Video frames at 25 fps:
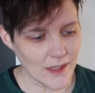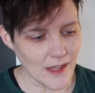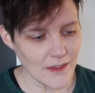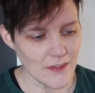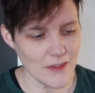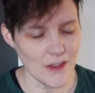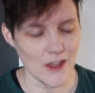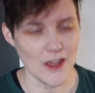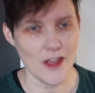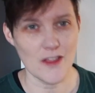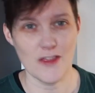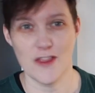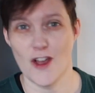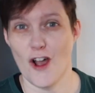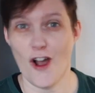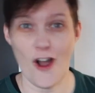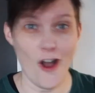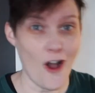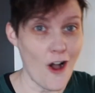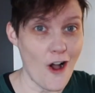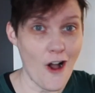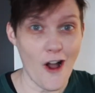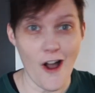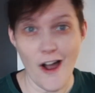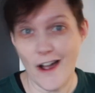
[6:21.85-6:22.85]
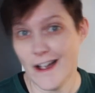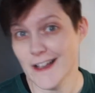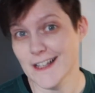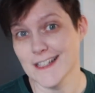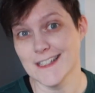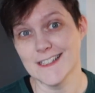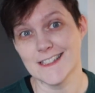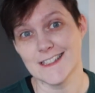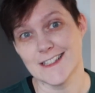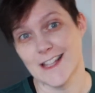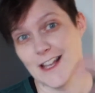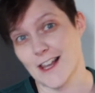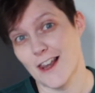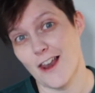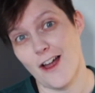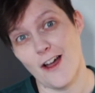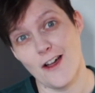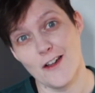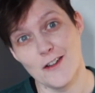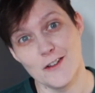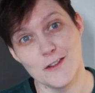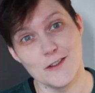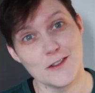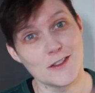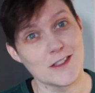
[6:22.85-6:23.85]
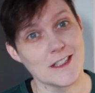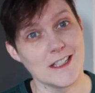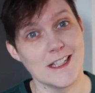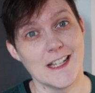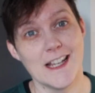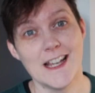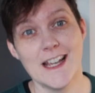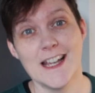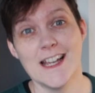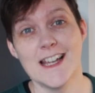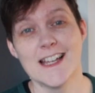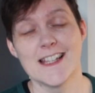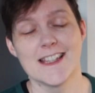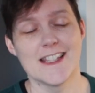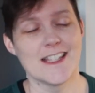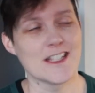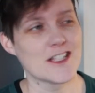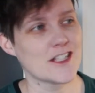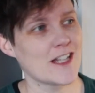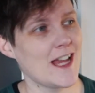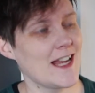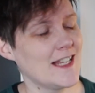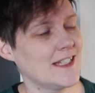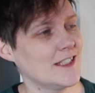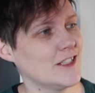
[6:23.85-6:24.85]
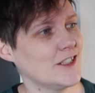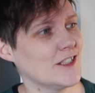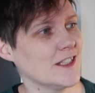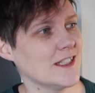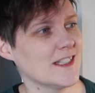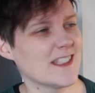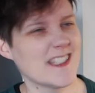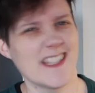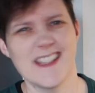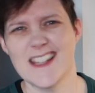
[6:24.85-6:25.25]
the highs, the lows, the challenges,